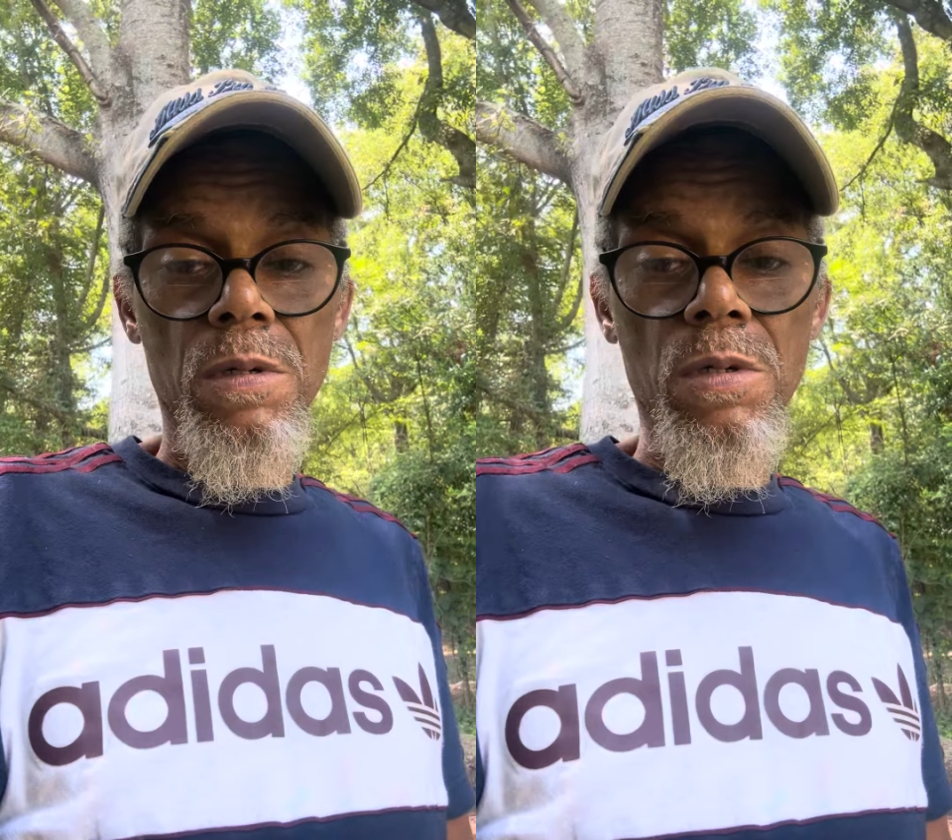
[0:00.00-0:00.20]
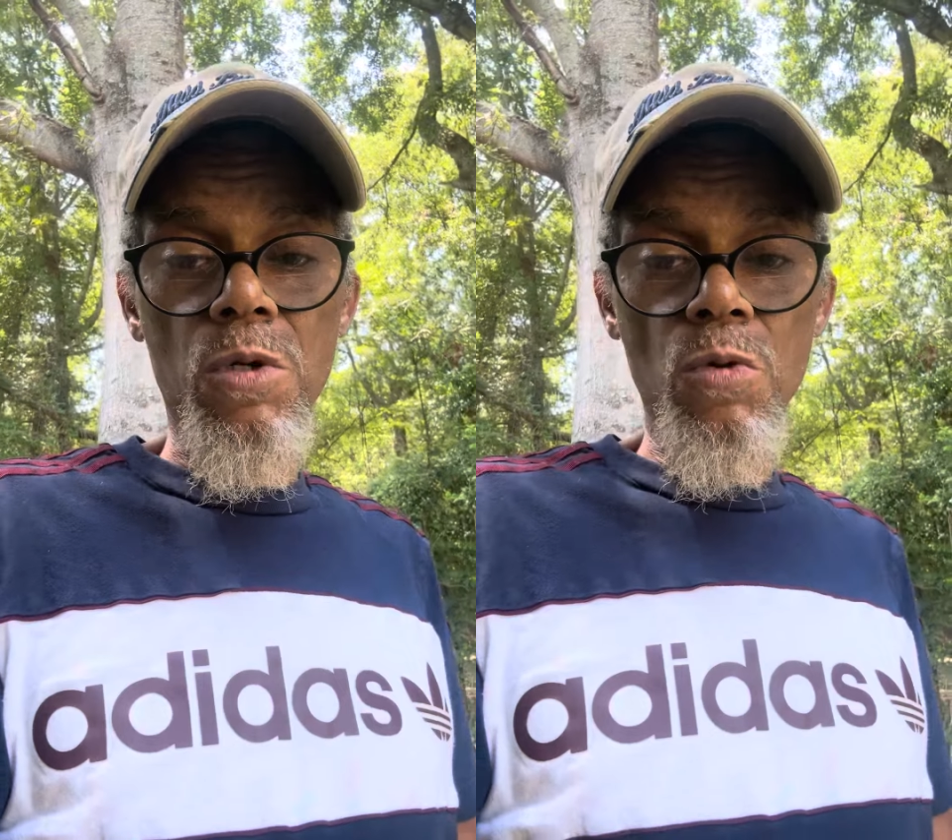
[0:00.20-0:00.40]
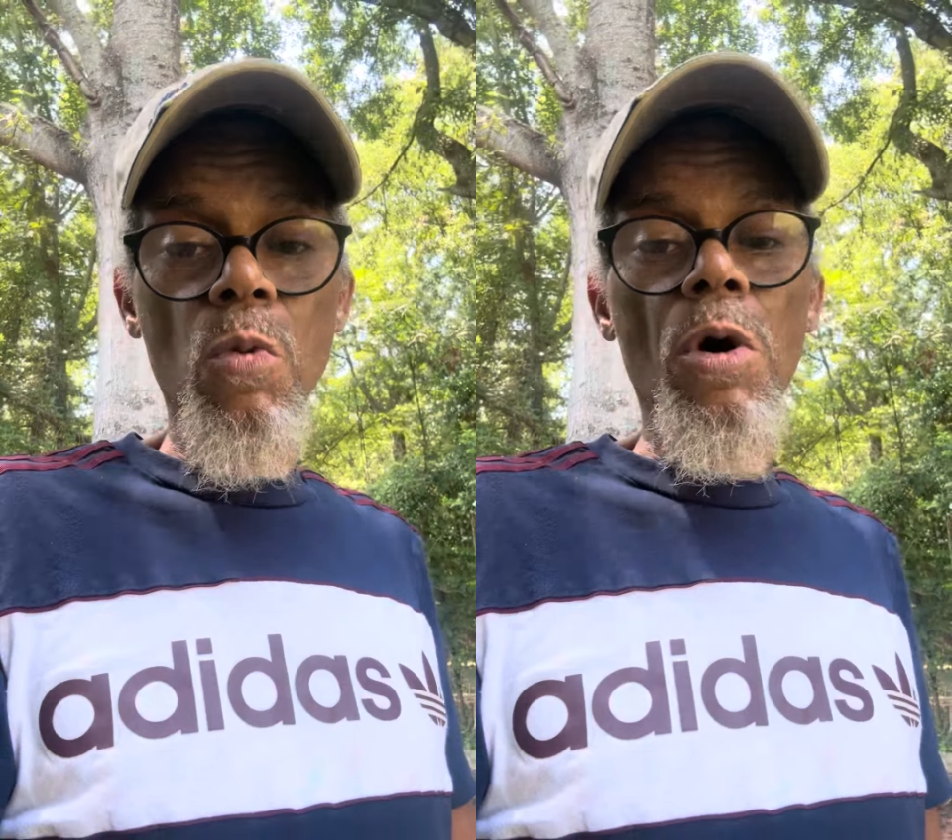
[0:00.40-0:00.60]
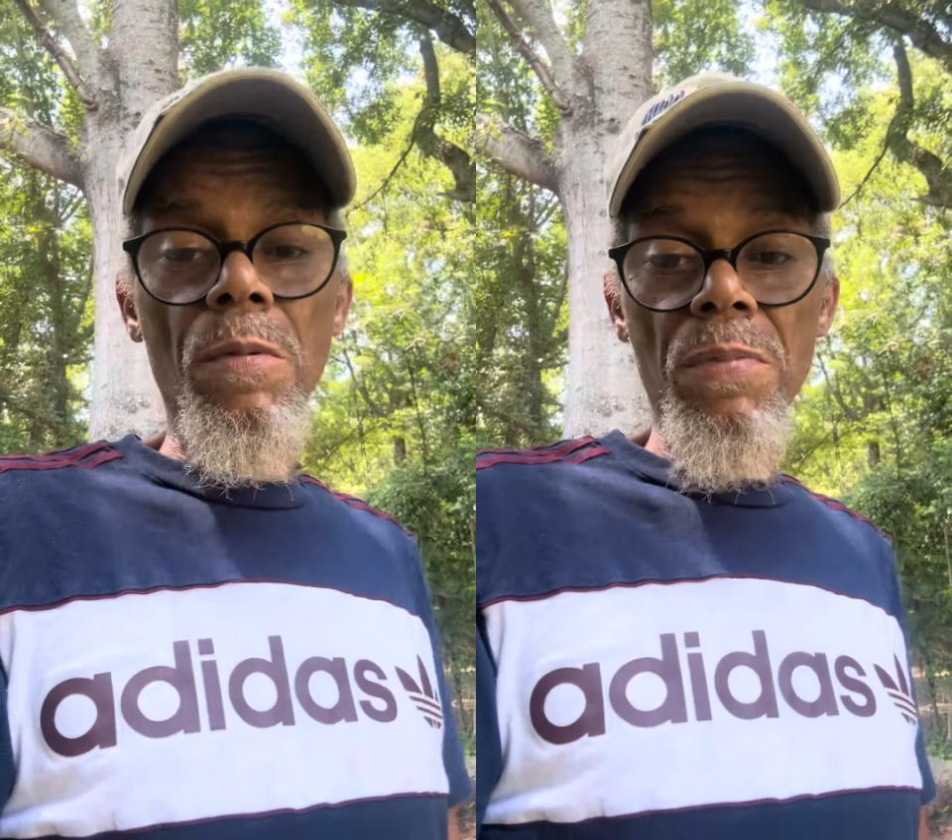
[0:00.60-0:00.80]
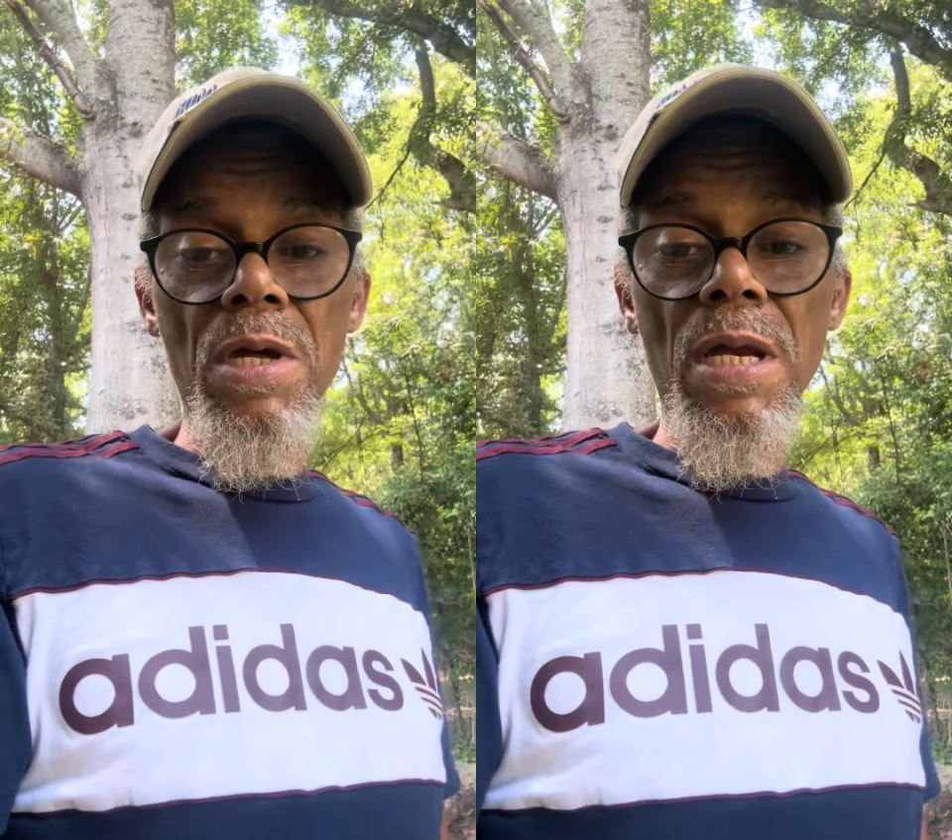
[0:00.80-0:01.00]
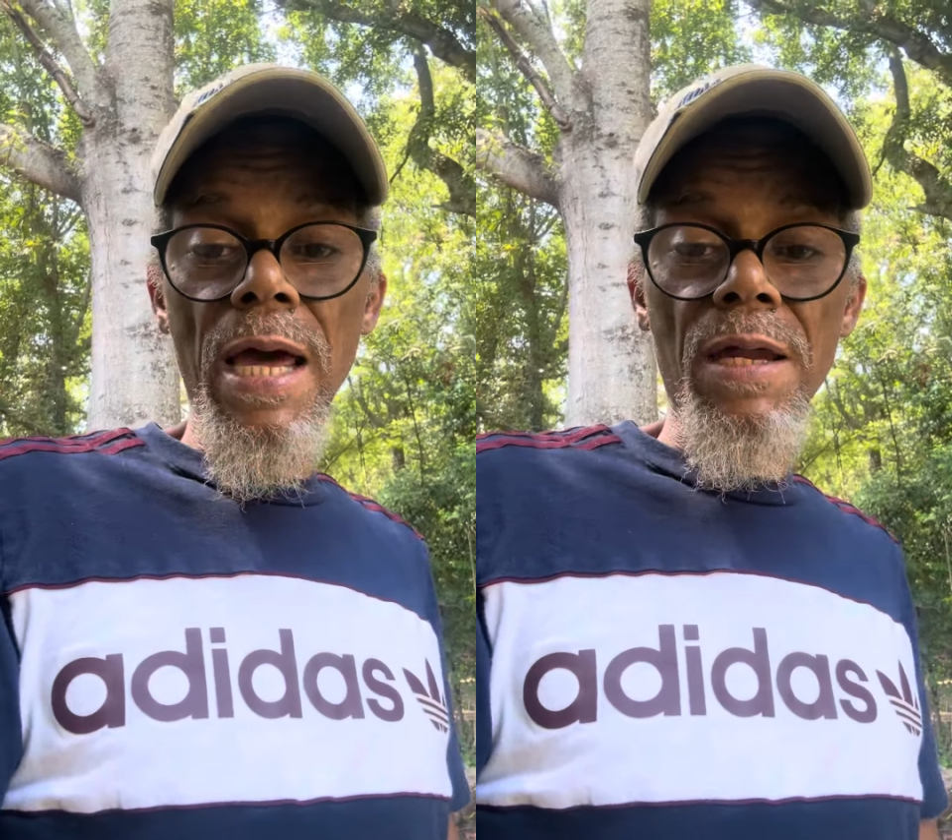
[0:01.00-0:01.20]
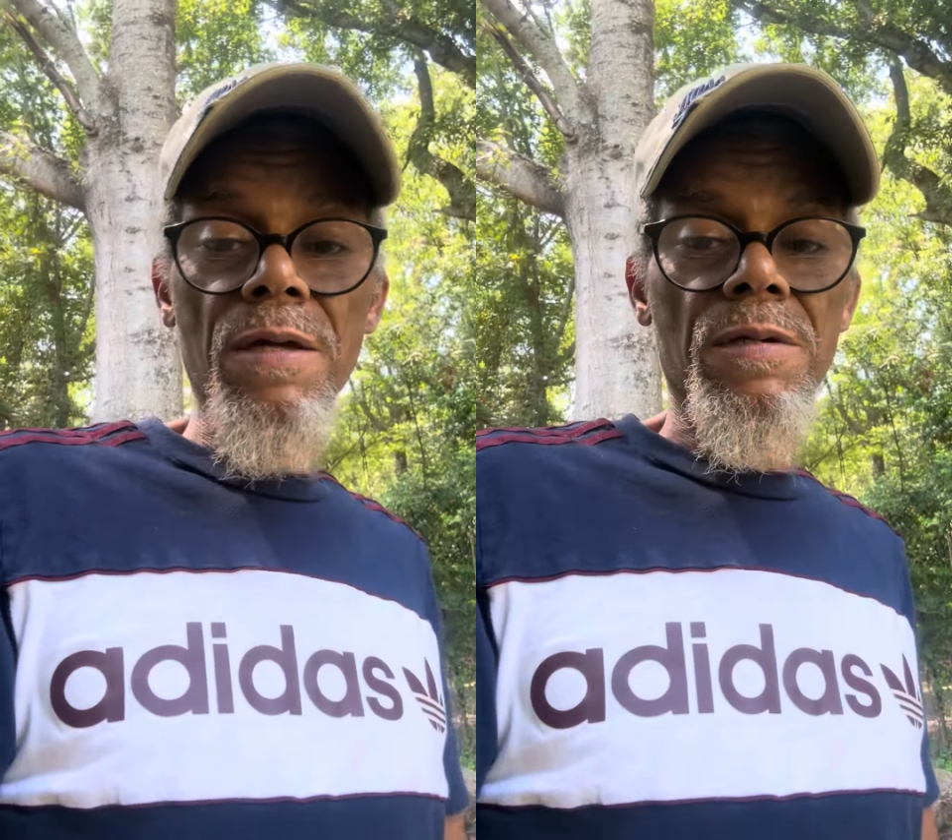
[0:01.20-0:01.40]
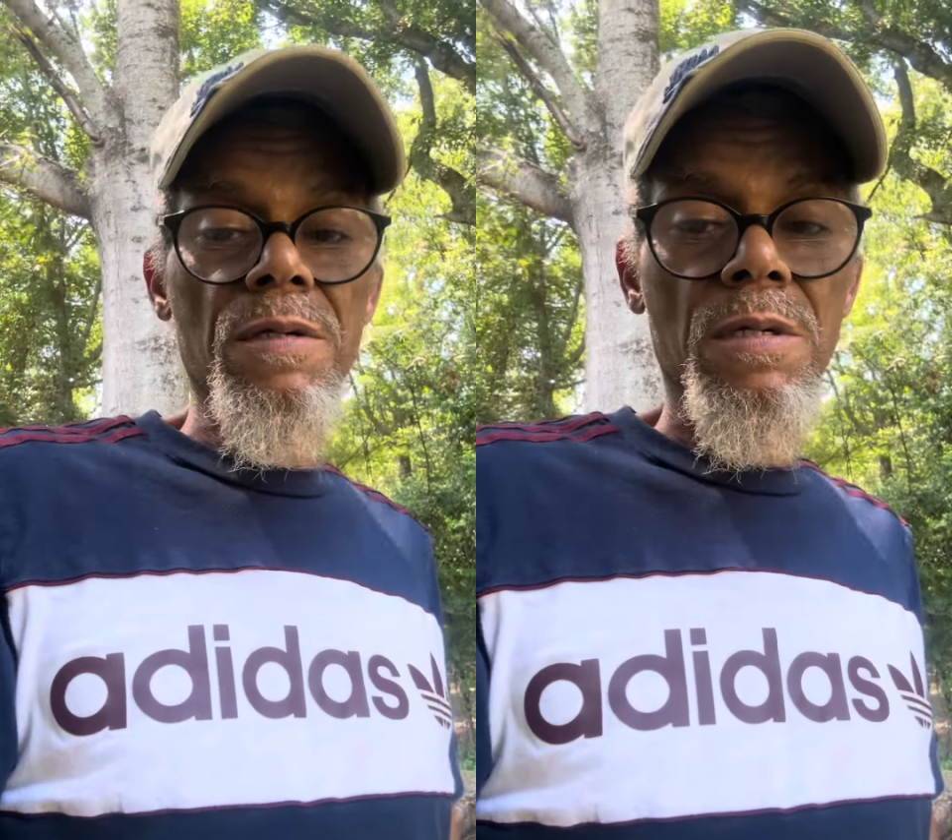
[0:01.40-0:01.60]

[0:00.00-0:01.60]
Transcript: you want to be, ladies.